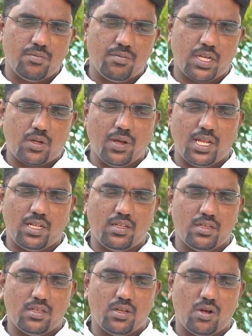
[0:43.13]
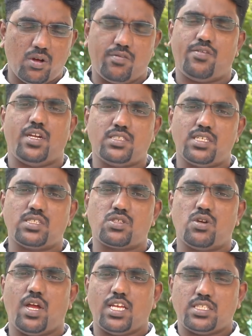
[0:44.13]
Miguel, or
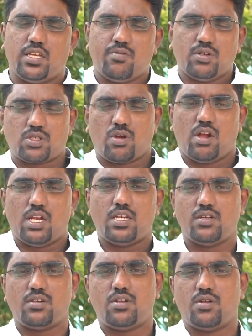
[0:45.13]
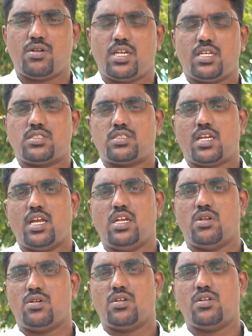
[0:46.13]
Francisco as he was called during his
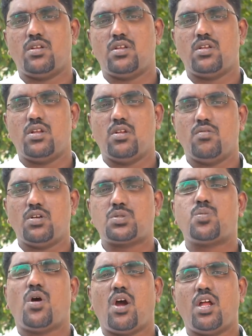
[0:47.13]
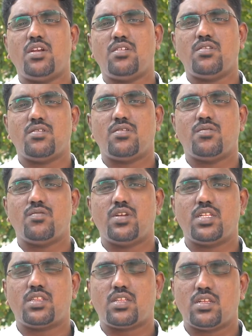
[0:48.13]
childhood, was born
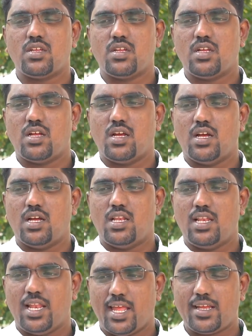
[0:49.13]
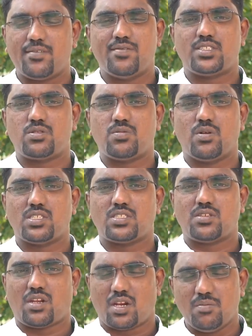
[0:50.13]
with a leg which was
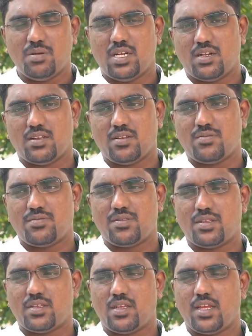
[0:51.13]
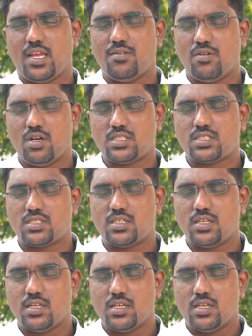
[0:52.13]
troubled. He was
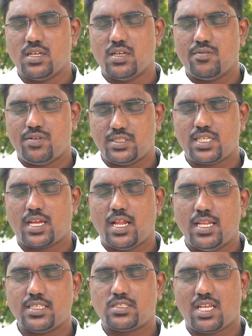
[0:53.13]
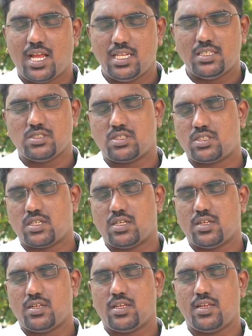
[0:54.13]
physically challenged.
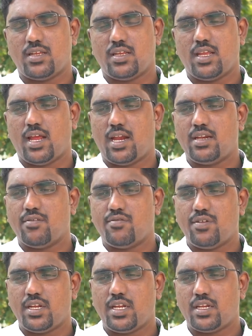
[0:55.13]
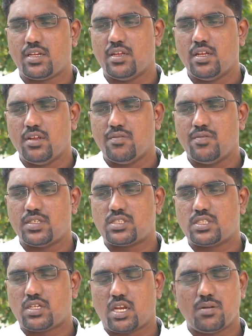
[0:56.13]
He had a feat
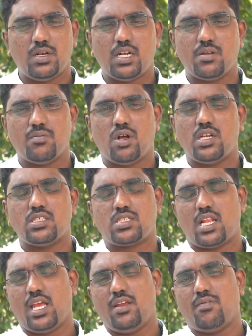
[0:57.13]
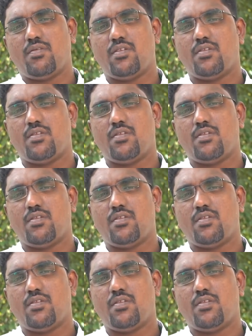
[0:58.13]
which troubled him all his life.